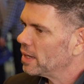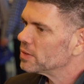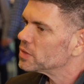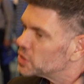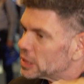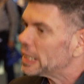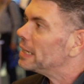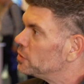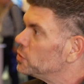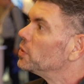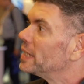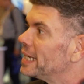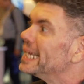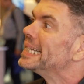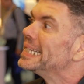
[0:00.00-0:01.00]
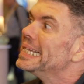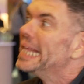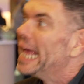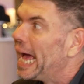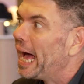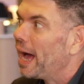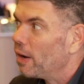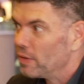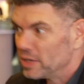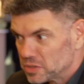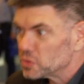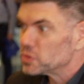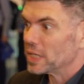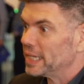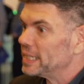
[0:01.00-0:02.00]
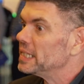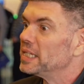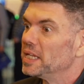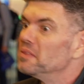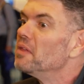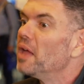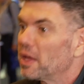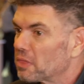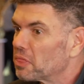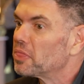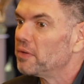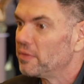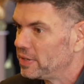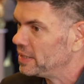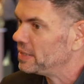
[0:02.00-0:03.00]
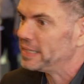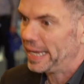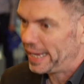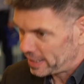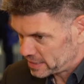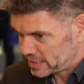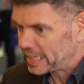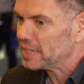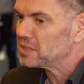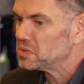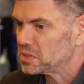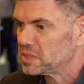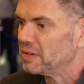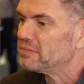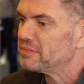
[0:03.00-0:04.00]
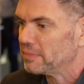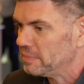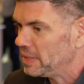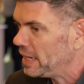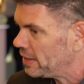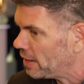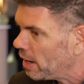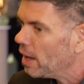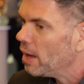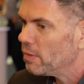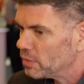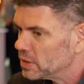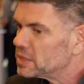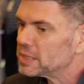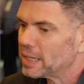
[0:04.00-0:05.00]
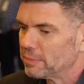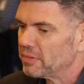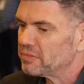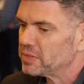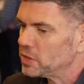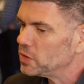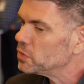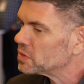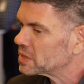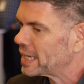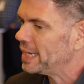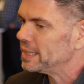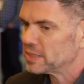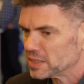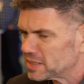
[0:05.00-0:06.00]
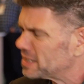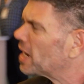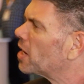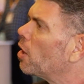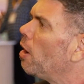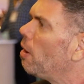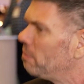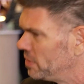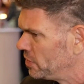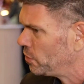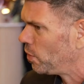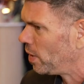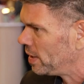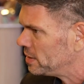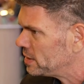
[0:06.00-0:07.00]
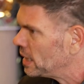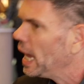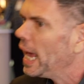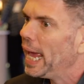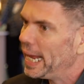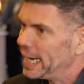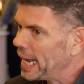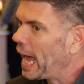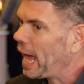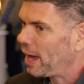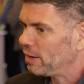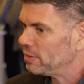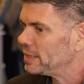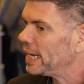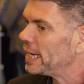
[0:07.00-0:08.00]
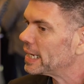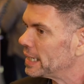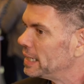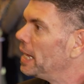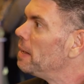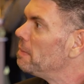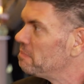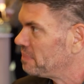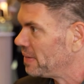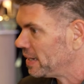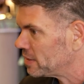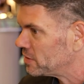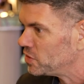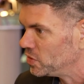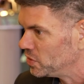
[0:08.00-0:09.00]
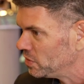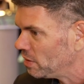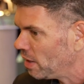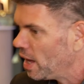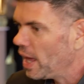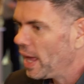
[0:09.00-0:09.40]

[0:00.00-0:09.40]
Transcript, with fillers: start doing it now as you said in the next 30 days get yourself familiar with some of the use cases the common ones and how they can impact you